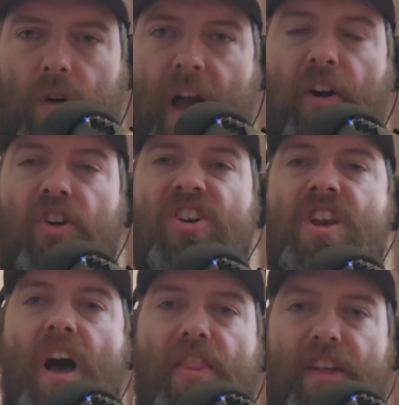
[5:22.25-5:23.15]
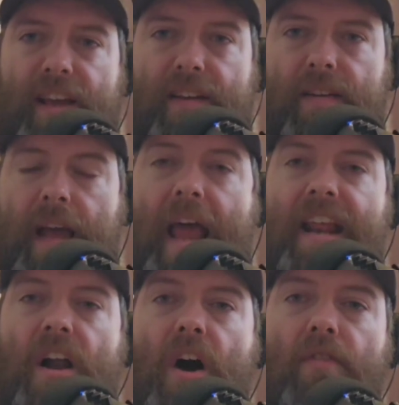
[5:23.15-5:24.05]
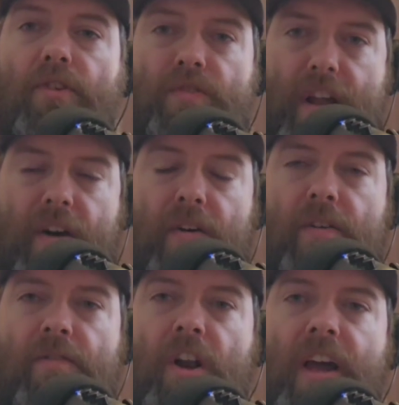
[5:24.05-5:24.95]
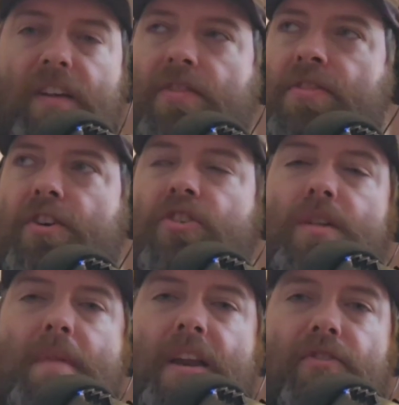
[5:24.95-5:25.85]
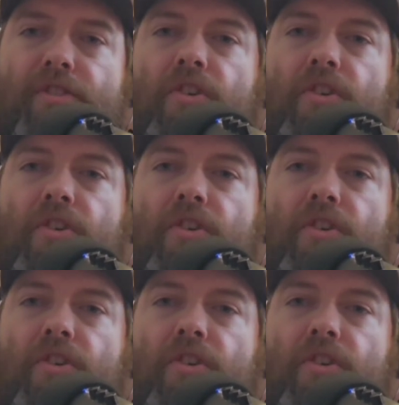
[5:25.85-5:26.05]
I heard nothing. And it hovered there for like 30 minutes,